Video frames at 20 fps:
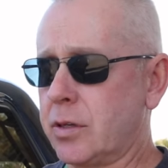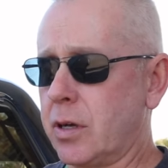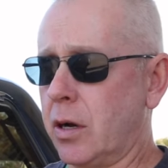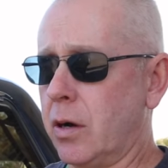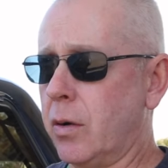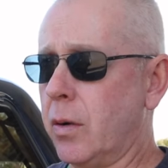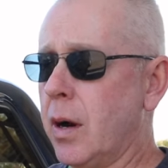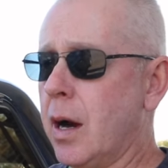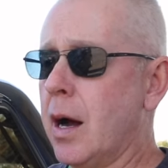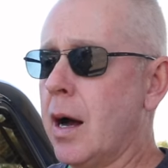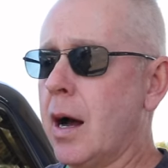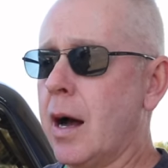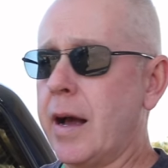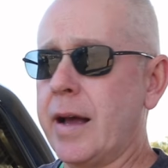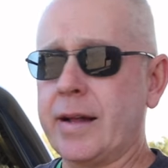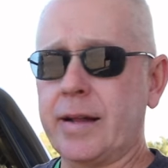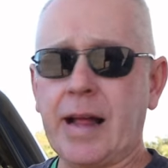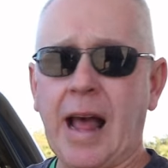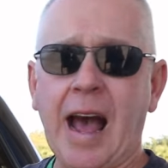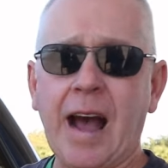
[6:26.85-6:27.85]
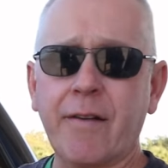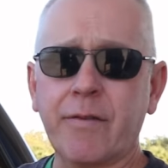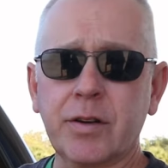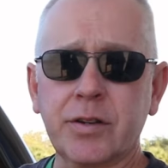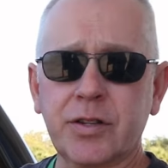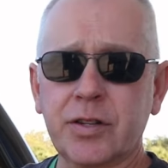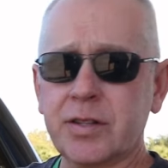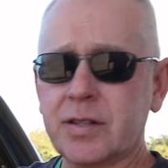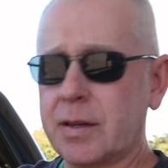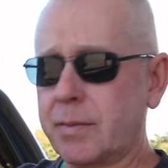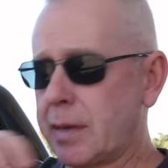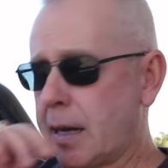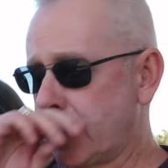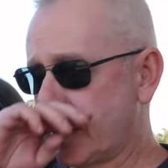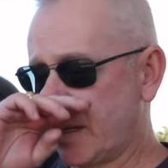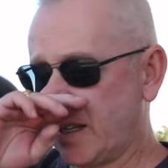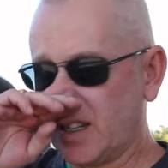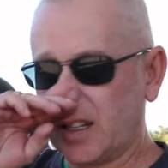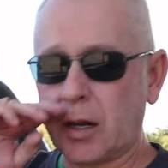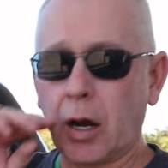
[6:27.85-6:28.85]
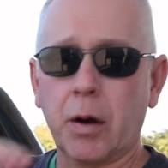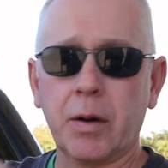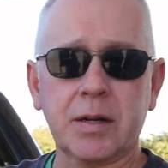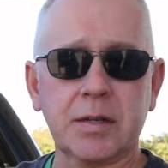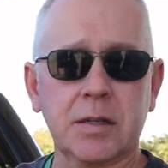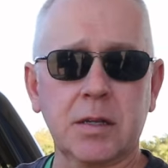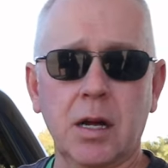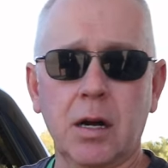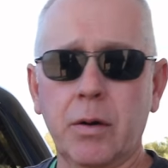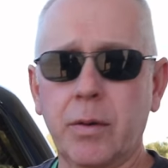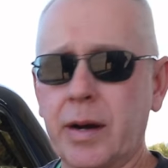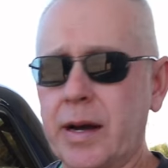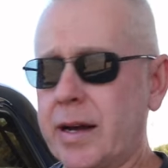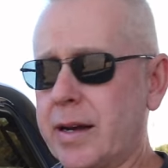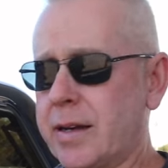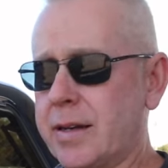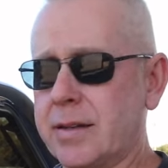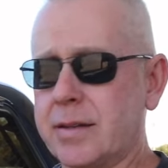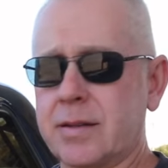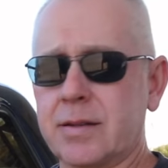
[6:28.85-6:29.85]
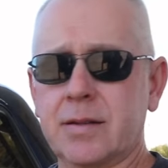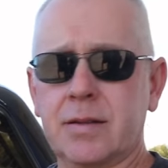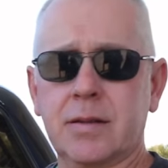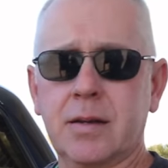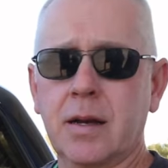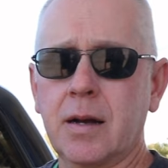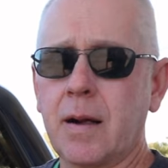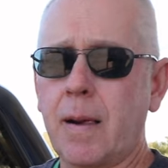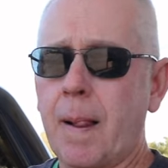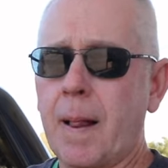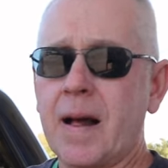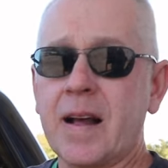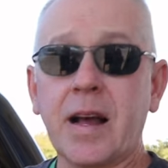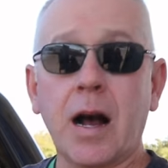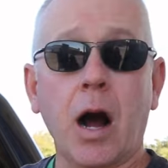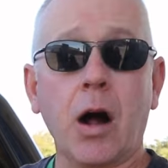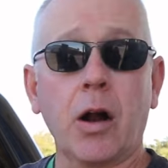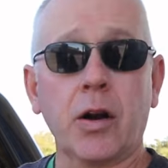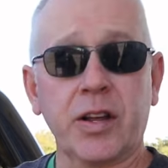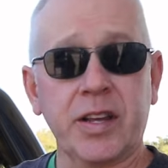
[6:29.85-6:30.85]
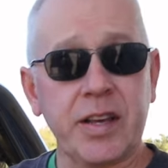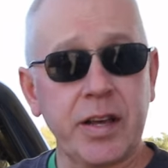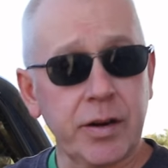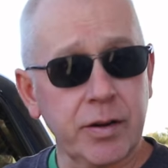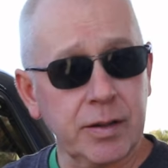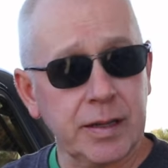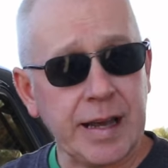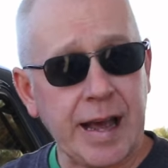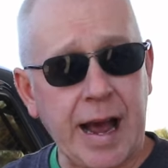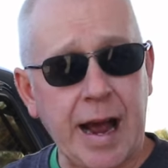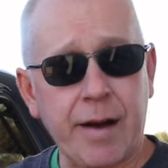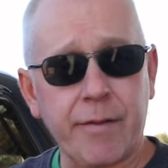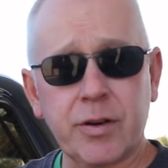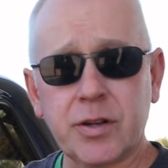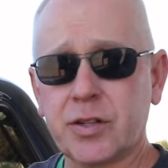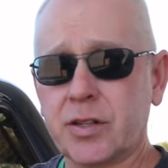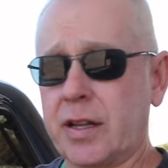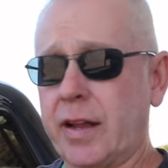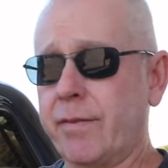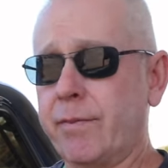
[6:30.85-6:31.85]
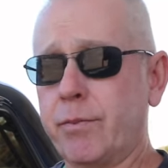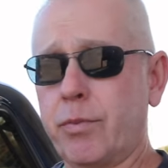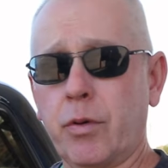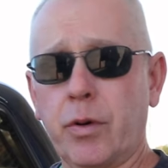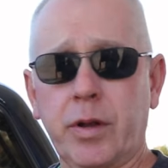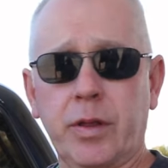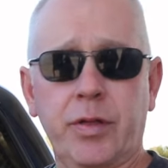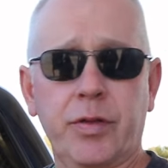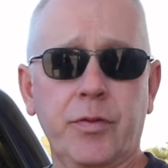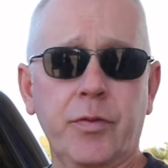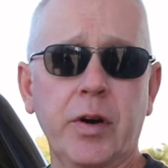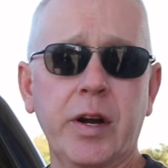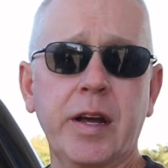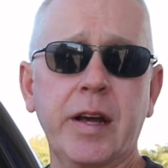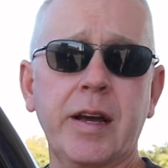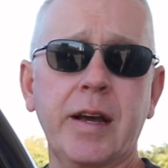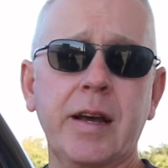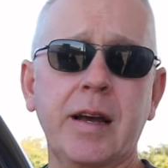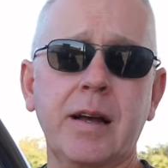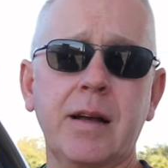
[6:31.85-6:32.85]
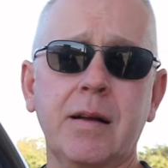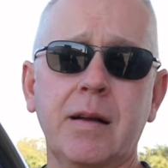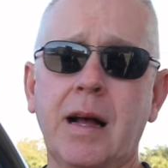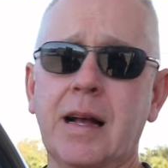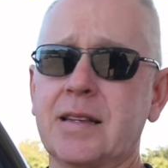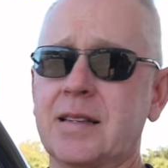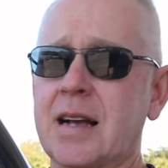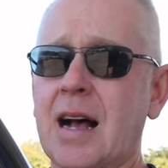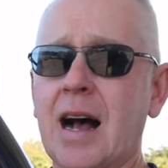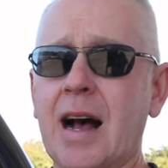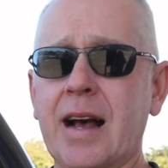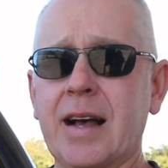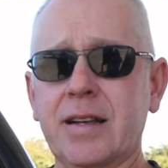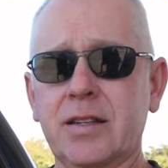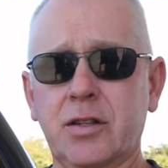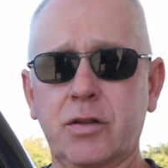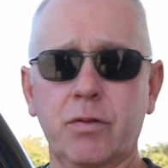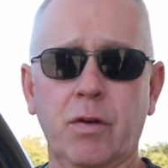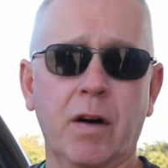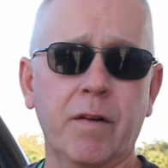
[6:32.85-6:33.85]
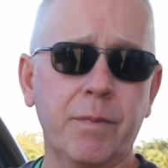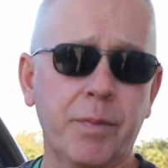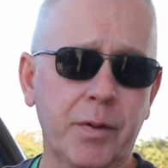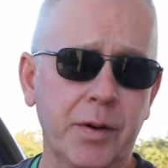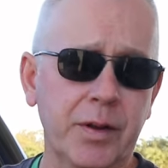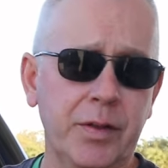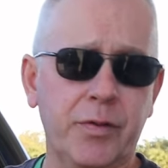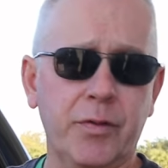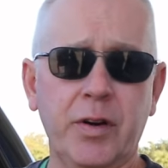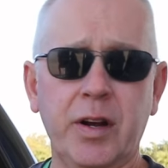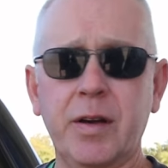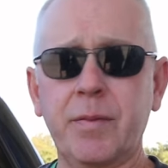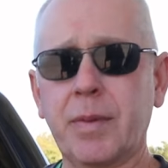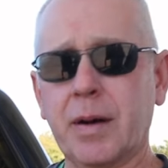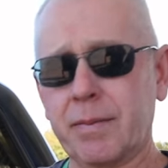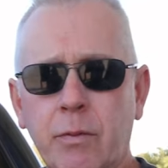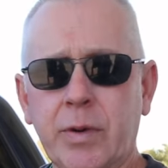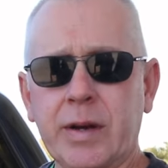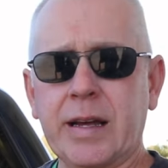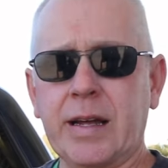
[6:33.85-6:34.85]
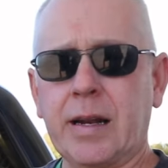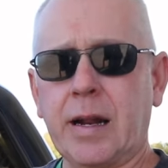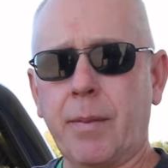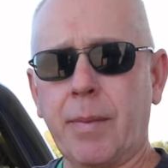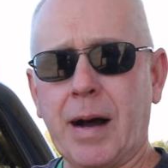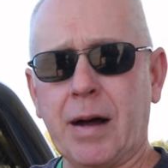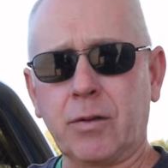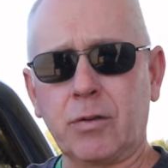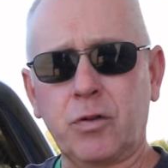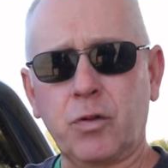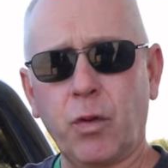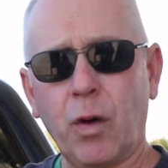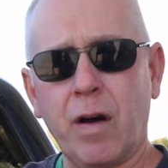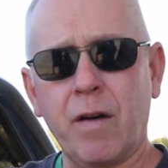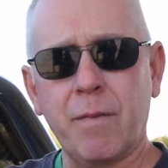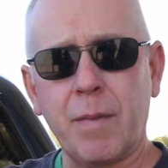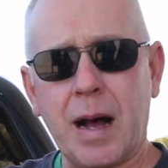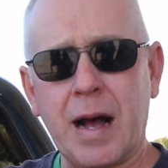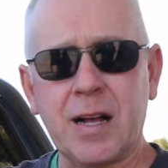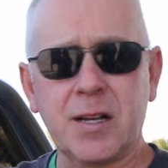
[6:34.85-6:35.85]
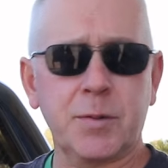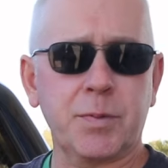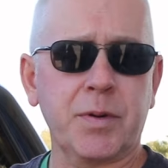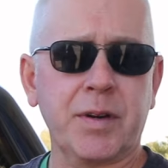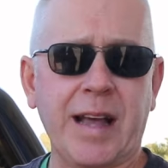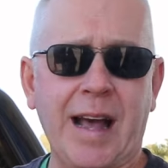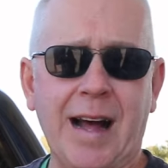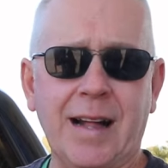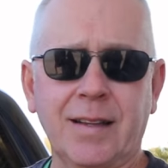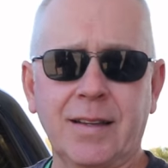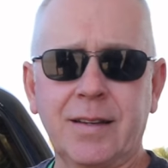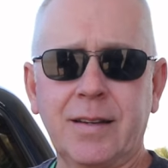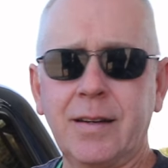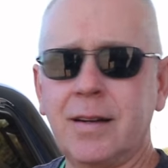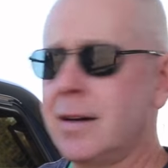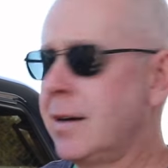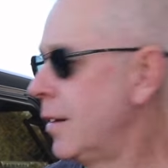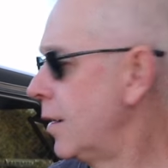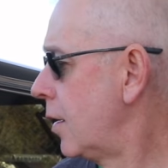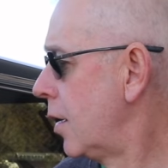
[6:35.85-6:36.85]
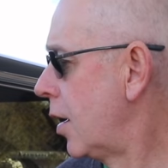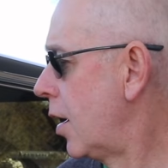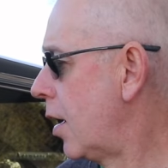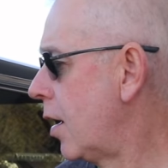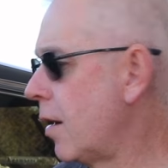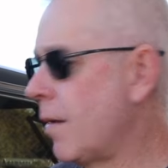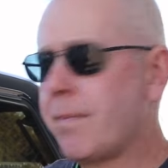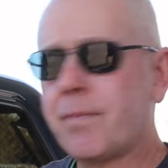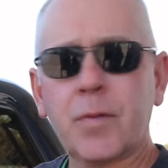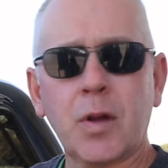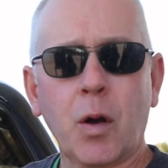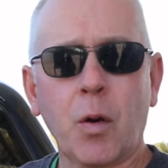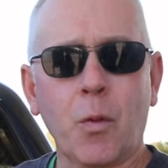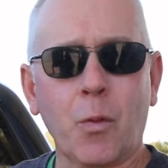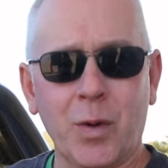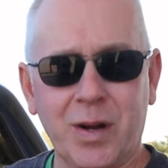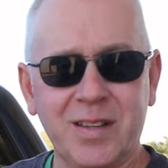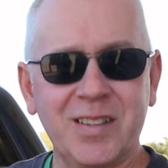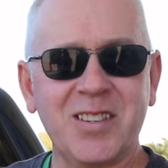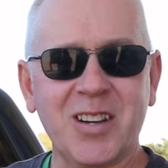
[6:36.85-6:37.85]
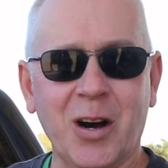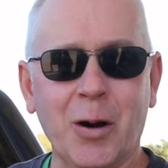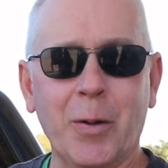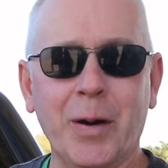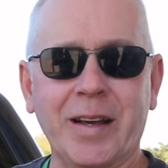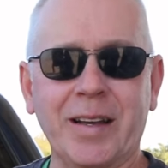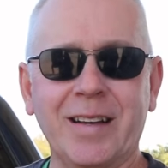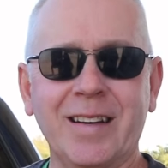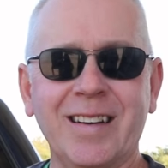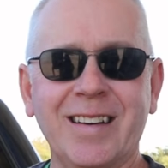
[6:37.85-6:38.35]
So it averages, sometimes it'll go as low as, on a yearly average, eleven point three, as high as twelve point three, but we get about twelve miles per gallon when towing.